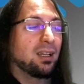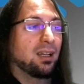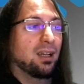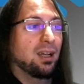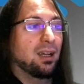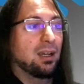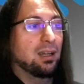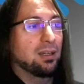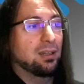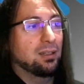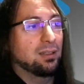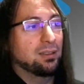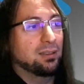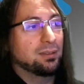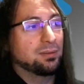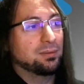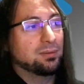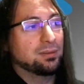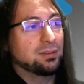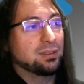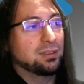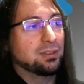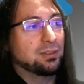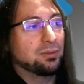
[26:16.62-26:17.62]

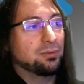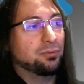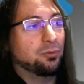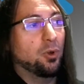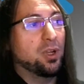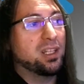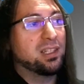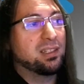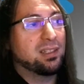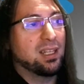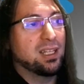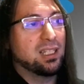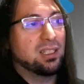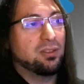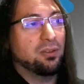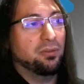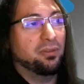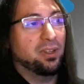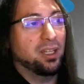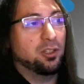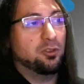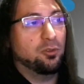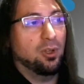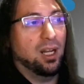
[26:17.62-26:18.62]
For instance, the
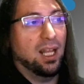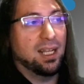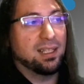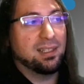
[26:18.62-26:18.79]
virtual